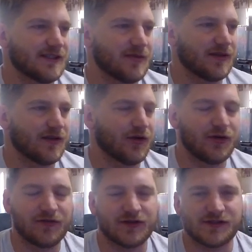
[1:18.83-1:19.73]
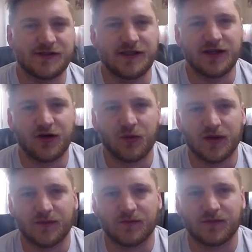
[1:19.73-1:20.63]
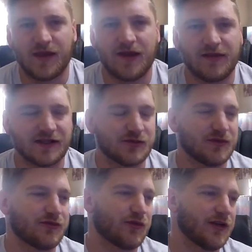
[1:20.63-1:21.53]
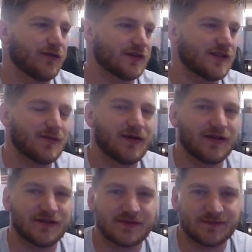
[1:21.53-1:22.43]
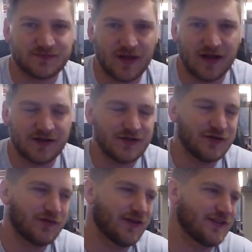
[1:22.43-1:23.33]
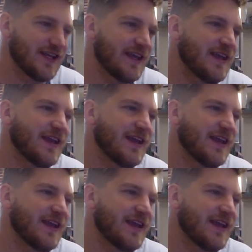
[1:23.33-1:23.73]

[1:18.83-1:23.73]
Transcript: but the Oni vs DeeO one KLX 140 versus him on his uh, 250.